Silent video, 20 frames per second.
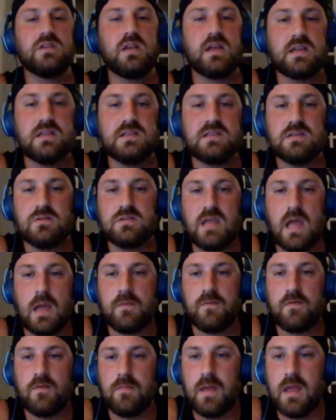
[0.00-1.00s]
and I can still
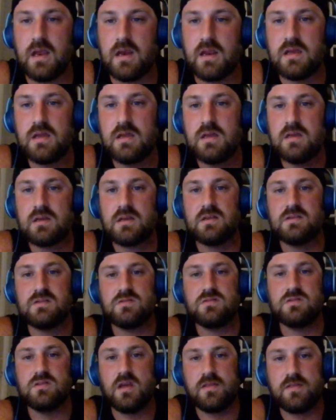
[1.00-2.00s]
tap for mana because
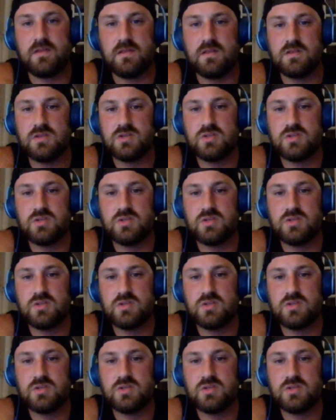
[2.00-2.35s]
there's nothing